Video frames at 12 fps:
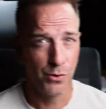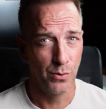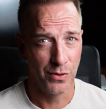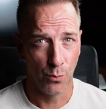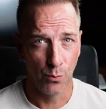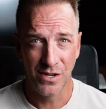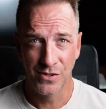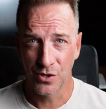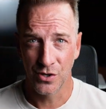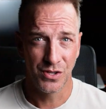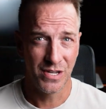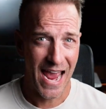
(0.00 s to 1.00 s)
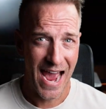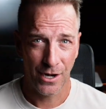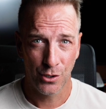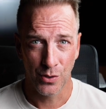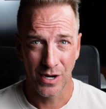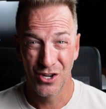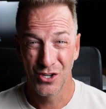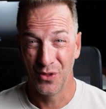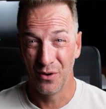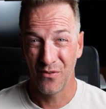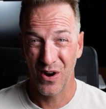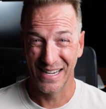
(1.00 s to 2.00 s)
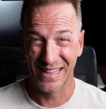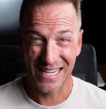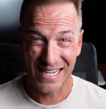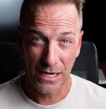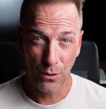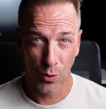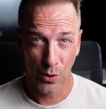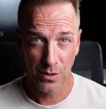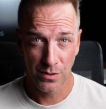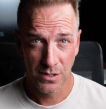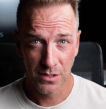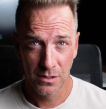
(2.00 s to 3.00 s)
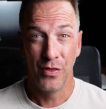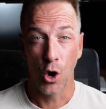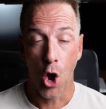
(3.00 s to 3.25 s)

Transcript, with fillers: they're doing the research, the ad creation, they're finding the keywords, they're